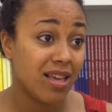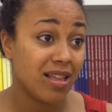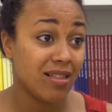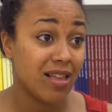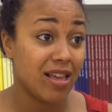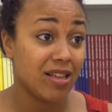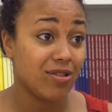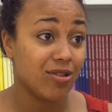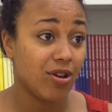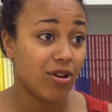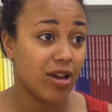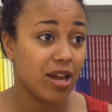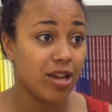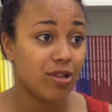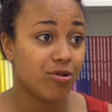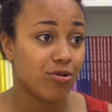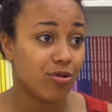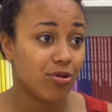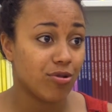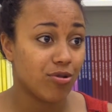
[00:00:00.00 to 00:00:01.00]
and they took
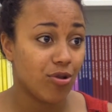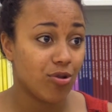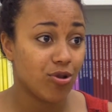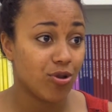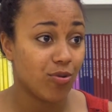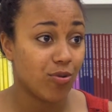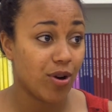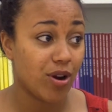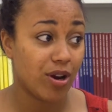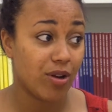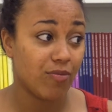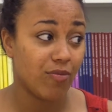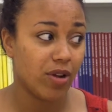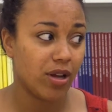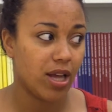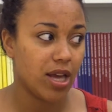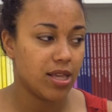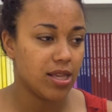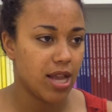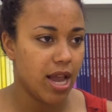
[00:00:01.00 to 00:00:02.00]
Intro to Social Work and
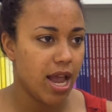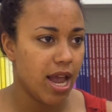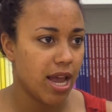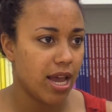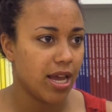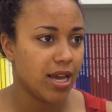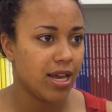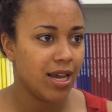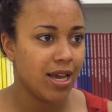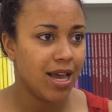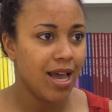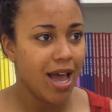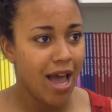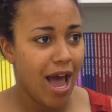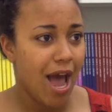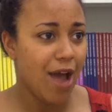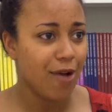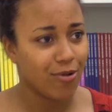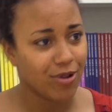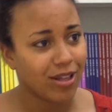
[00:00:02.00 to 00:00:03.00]
realized, hey,
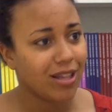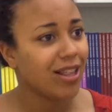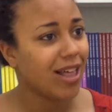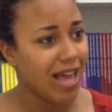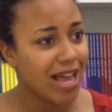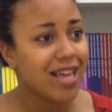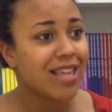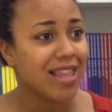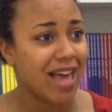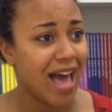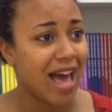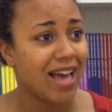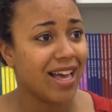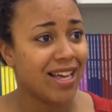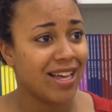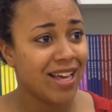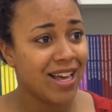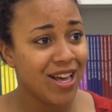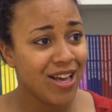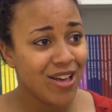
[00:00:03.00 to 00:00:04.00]
I really like that.